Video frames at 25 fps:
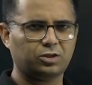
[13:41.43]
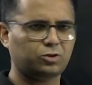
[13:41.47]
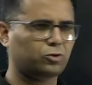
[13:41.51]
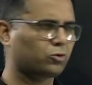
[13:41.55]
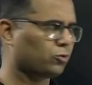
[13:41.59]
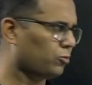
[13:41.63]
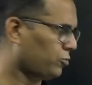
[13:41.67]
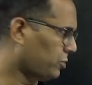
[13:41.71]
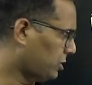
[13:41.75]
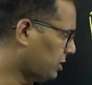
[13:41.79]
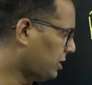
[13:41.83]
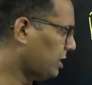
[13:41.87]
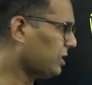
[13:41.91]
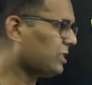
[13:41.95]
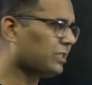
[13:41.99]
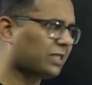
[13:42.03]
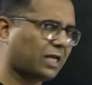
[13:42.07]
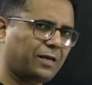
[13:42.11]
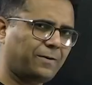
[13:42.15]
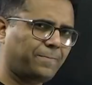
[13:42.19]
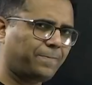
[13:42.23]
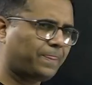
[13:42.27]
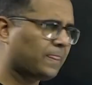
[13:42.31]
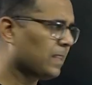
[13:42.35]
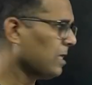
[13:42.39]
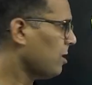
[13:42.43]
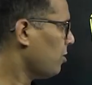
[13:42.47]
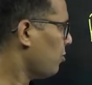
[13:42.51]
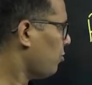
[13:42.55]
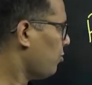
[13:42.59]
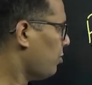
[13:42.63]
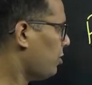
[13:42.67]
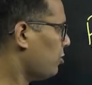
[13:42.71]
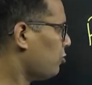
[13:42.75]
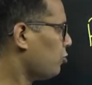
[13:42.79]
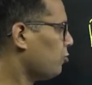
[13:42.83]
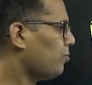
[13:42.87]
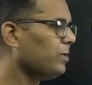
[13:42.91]
So, this time
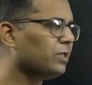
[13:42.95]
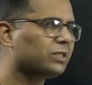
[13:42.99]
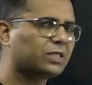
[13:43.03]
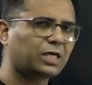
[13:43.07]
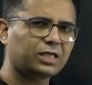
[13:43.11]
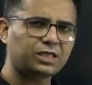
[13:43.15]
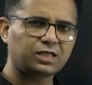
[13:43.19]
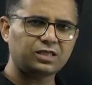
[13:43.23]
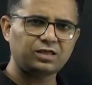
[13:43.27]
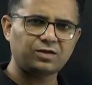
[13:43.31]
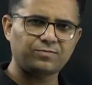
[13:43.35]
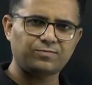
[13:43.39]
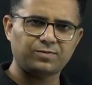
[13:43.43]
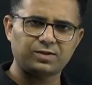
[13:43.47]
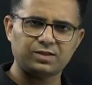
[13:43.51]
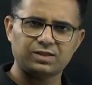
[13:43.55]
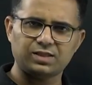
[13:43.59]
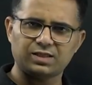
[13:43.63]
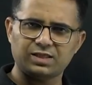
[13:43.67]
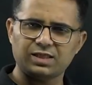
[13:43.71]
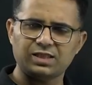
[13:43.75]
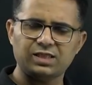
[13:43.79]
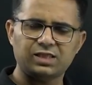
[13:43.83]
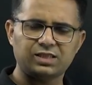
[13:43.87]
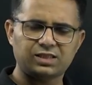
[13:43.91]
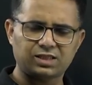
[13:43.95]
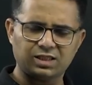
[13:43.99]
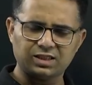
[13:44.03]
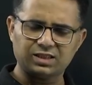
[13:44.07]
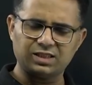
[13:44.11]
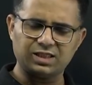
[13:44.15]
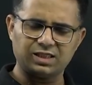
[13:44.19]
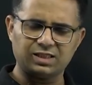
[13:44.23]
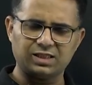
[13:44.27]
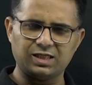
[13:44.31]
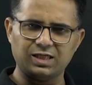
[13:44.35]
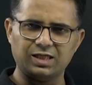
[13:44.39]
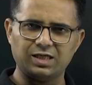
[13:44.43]
when rupee started depreciating and it touched
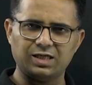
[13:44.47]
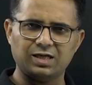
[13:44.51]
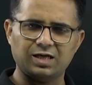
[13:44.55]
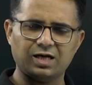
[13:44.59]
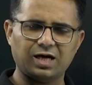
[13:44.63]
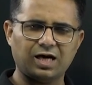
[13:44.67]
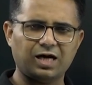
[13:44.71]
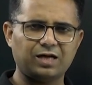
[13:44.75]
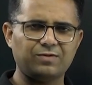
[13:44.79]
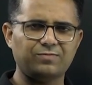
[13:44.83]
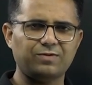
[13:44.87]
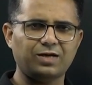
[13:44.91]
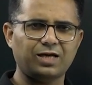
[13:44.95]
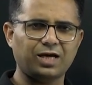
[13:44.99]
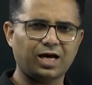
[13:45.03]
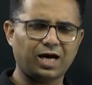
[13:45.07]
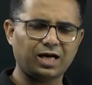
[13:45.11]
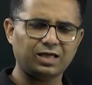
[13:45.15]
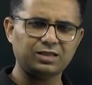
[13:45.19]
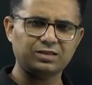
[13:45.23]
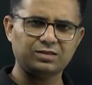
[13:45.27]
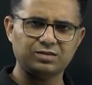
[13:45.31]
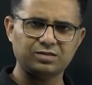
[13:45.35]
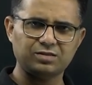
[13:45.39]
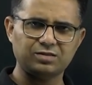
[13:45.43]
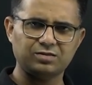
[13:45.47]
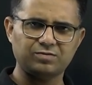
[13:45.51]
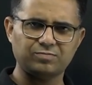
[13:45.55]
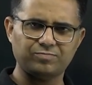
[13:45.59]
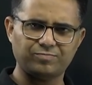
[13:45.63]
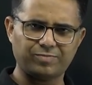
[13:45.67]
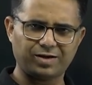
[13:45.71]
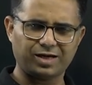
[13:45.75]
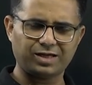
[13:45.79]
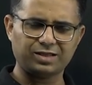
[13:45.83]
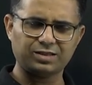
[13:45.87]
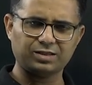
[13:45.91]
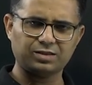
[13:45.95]
80, RBI asked
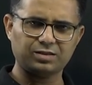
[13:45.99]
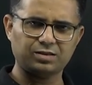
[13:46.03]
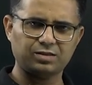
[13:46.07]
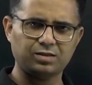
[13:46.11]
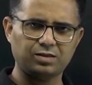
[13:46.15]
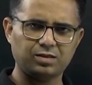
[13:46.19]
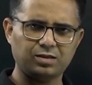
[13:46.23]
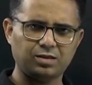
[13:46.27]
banks